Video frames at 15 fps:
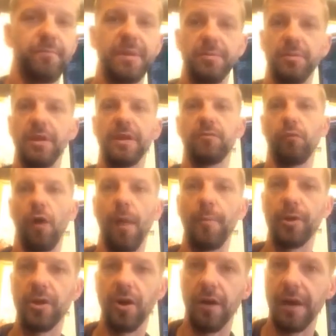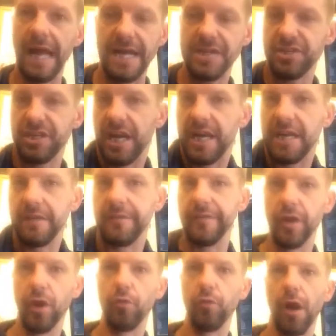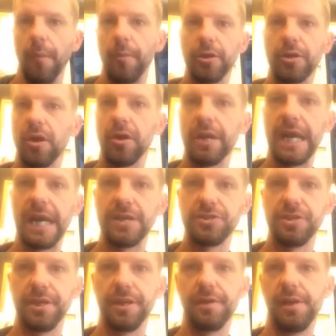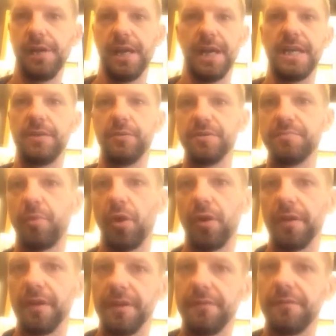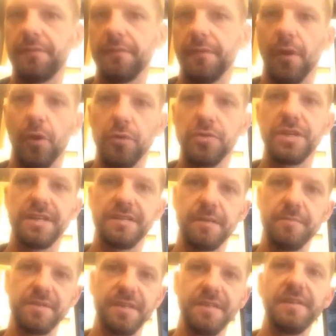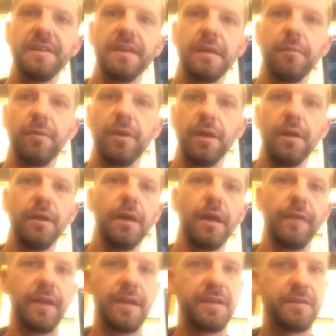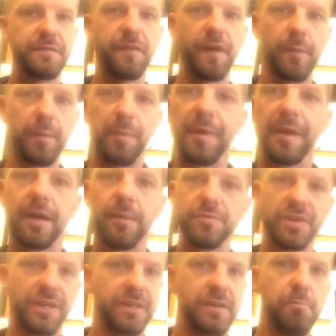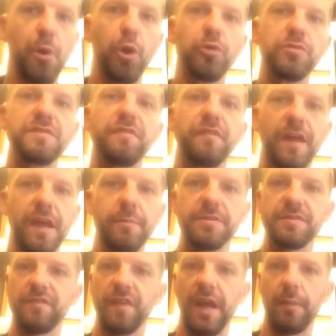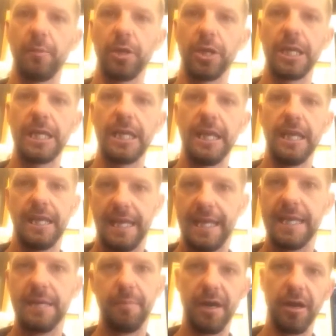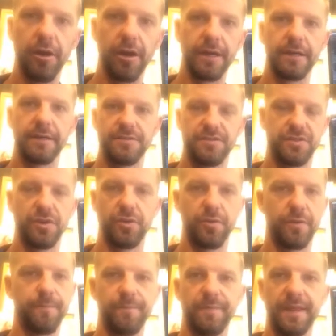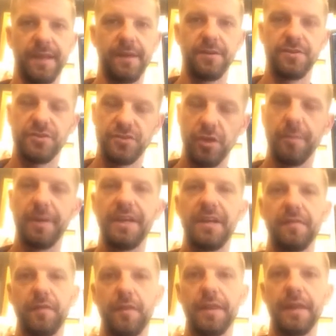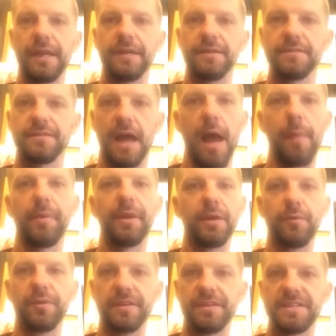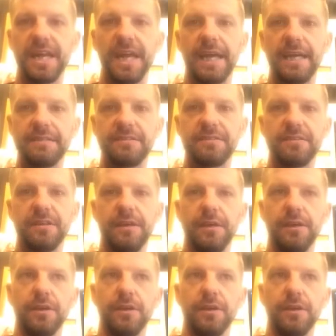people like Robert Kardashian. I didn't even know Robert Kardashian, and he was part of the O.J. Simpson team, and then his family becomes like the most famous family in America. So many different things happening with this case.